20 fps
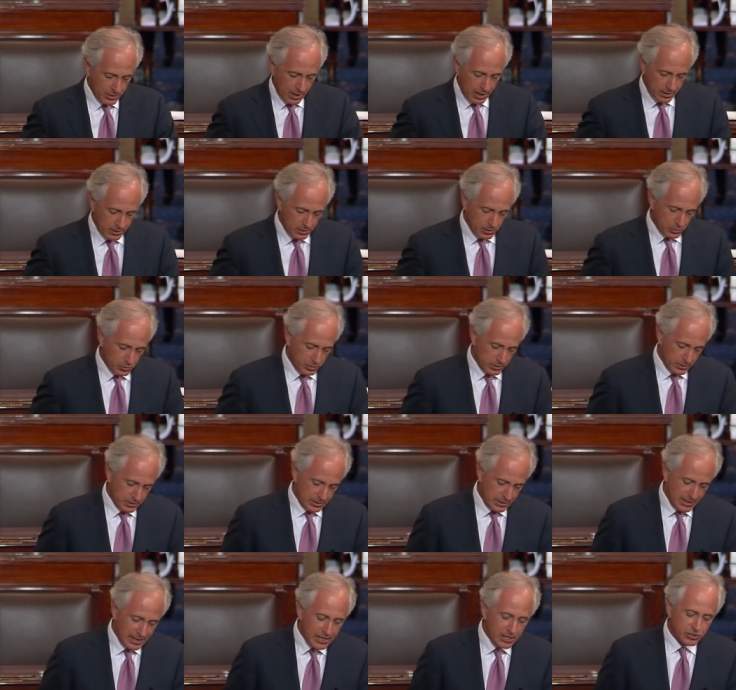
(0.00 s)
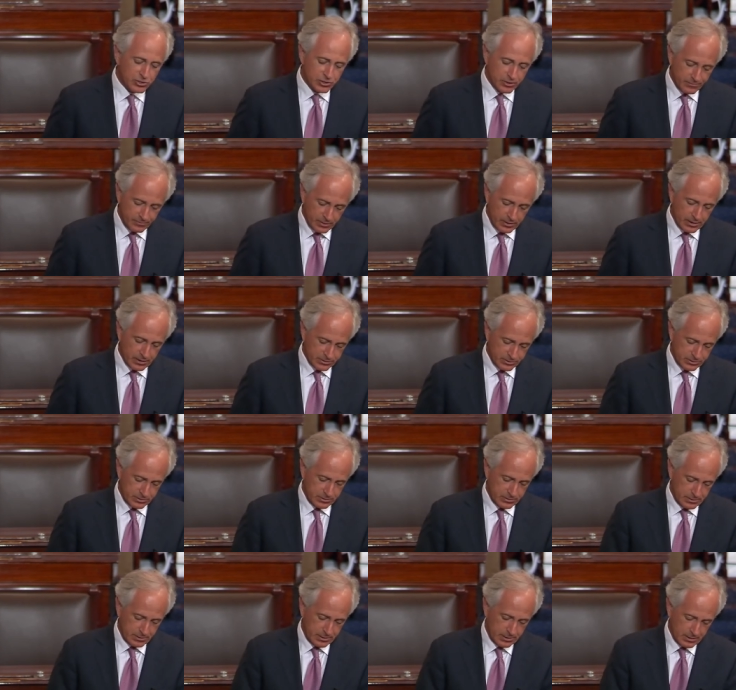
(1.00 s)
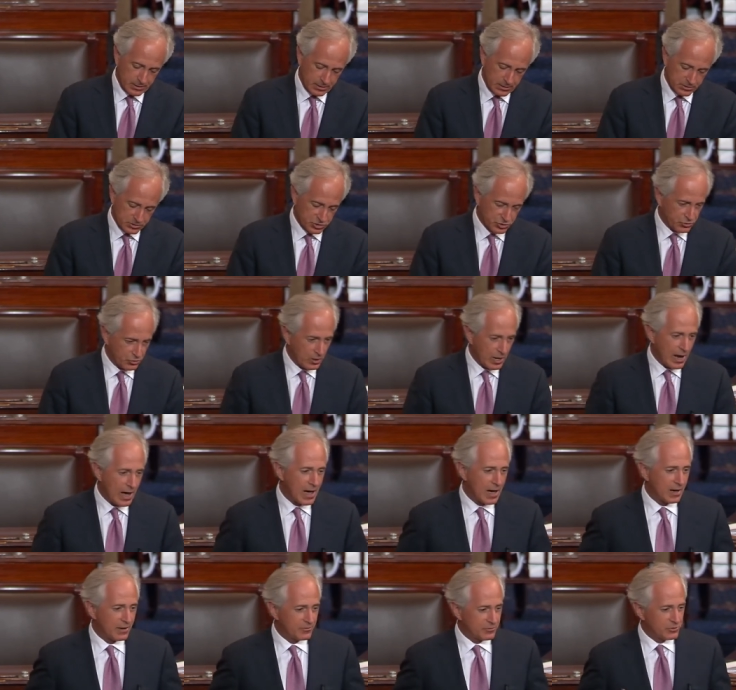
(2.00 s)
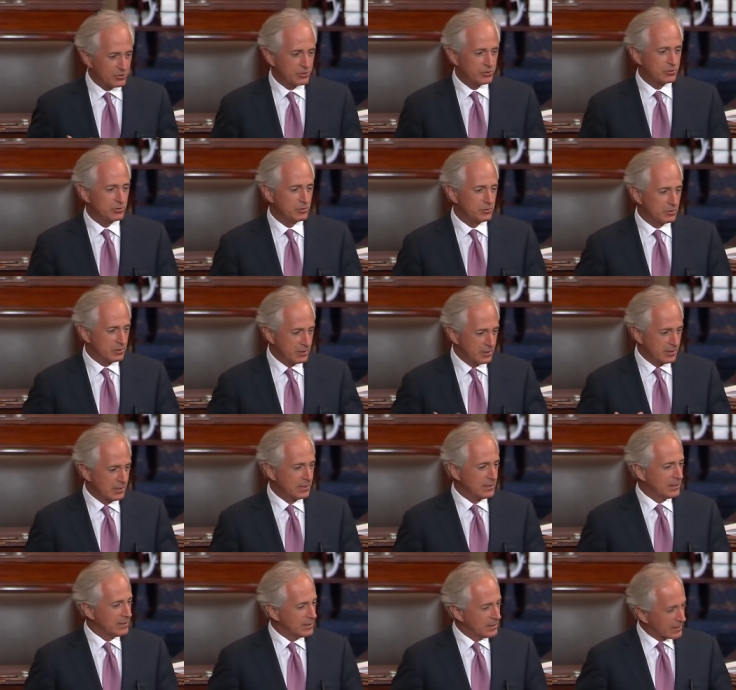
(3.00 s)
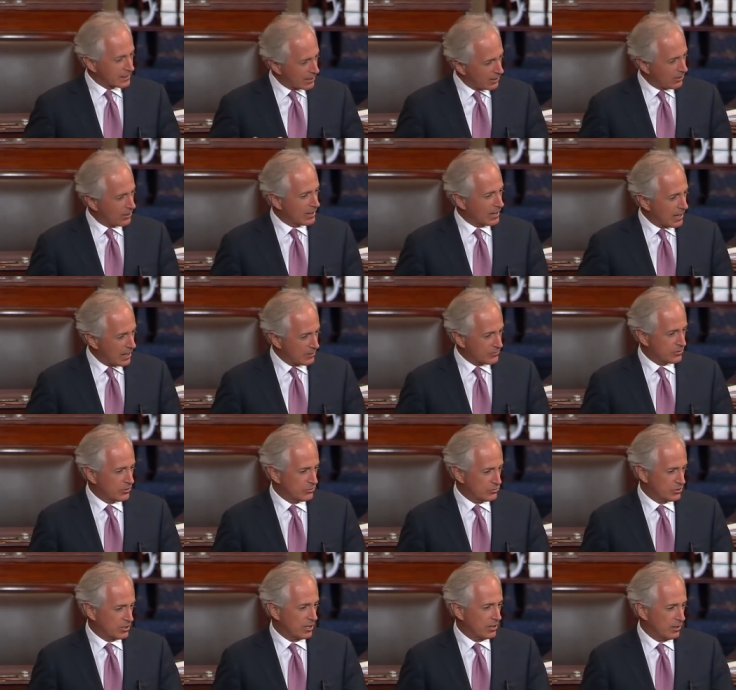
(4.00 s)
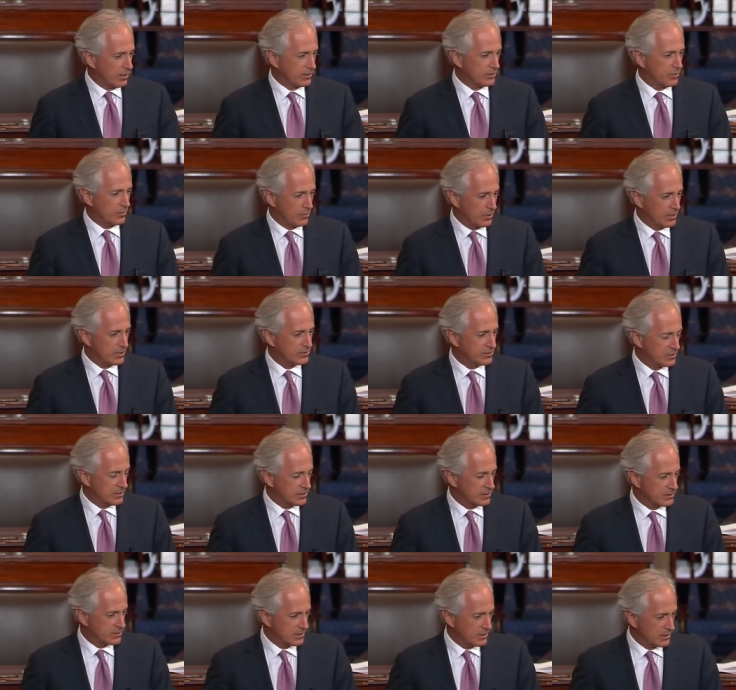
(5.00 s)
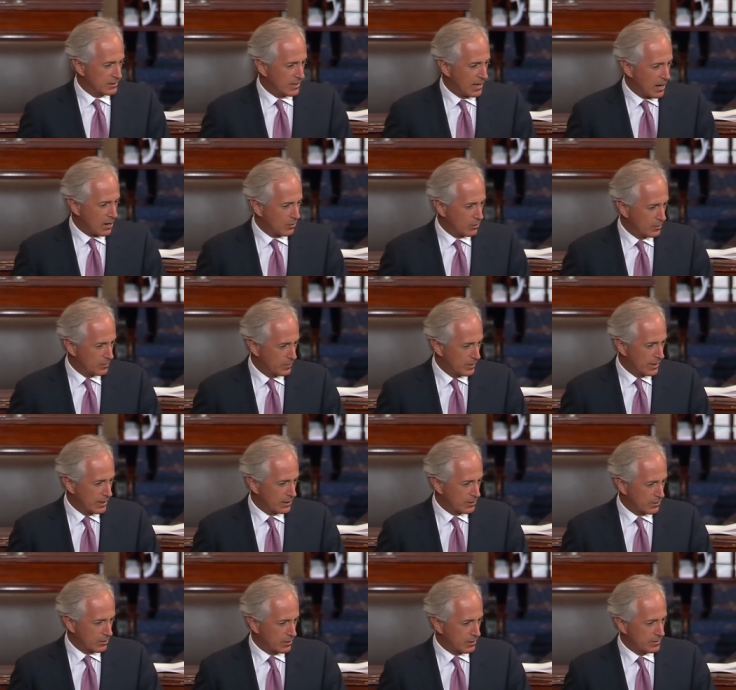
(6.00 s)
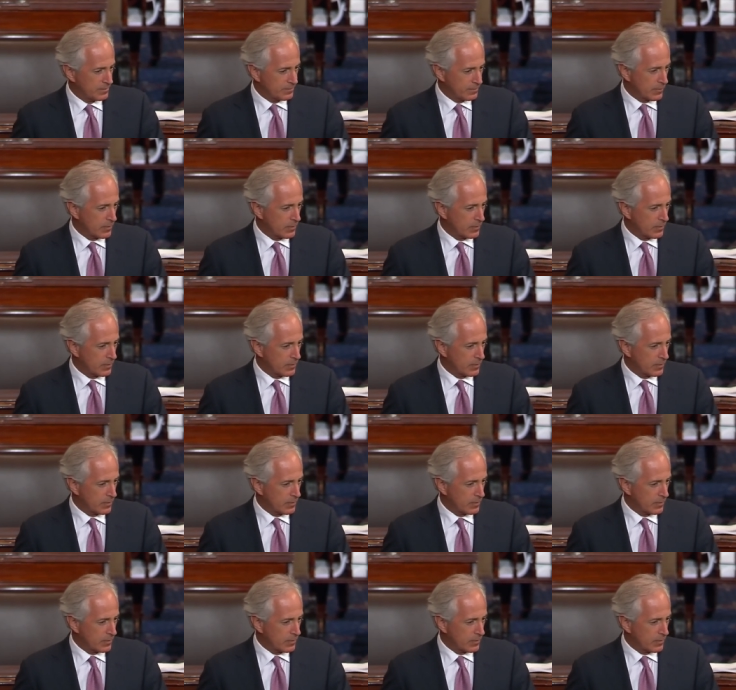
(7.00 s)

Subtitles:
I know that each of us strive to carry out those characteristics that Howard Baker